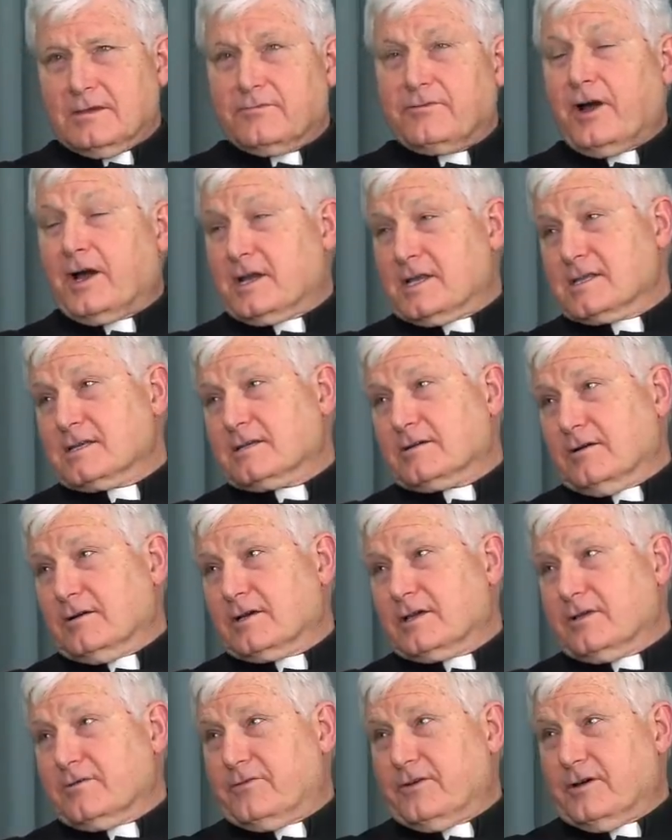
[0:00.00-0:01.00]
Finally, the
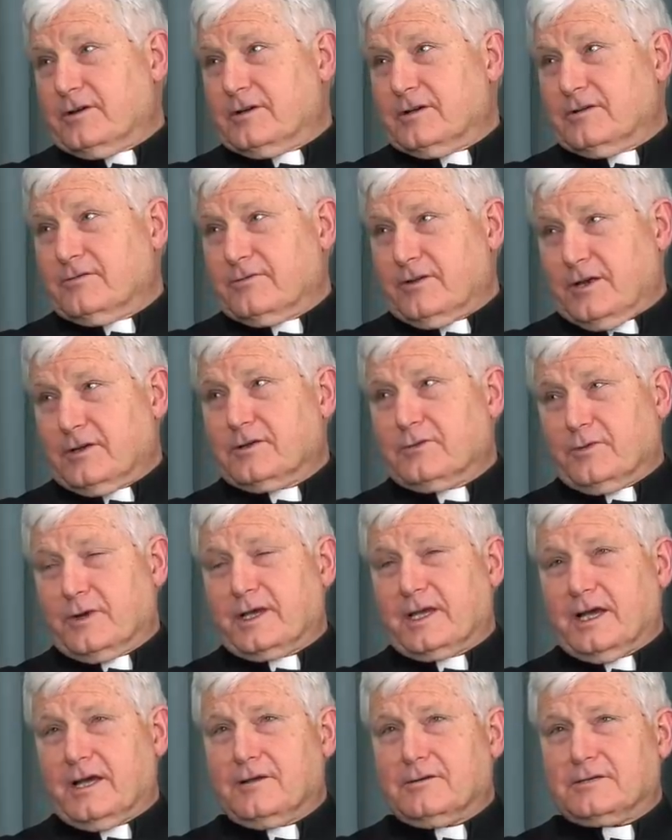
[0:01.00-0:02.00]
donkey found a
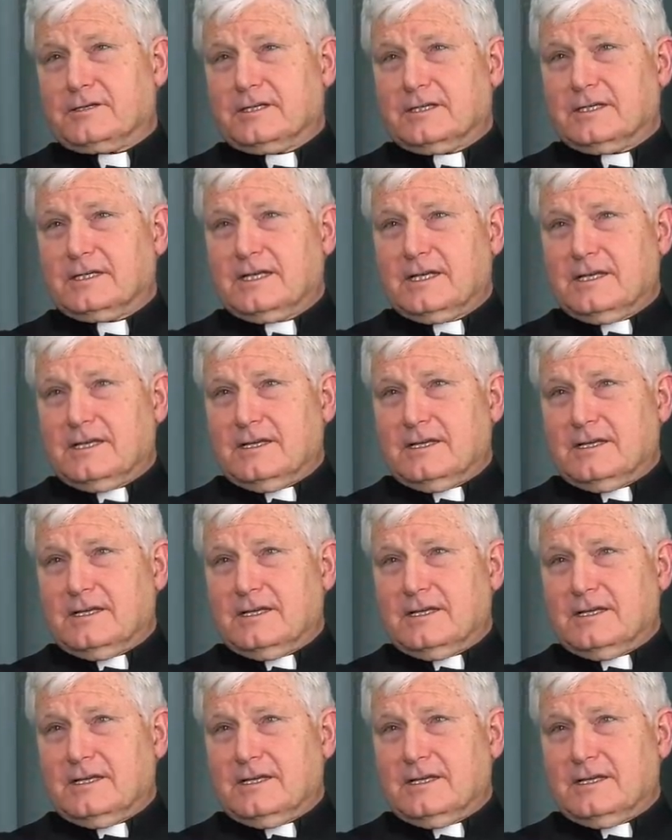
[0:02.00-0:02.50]
way out and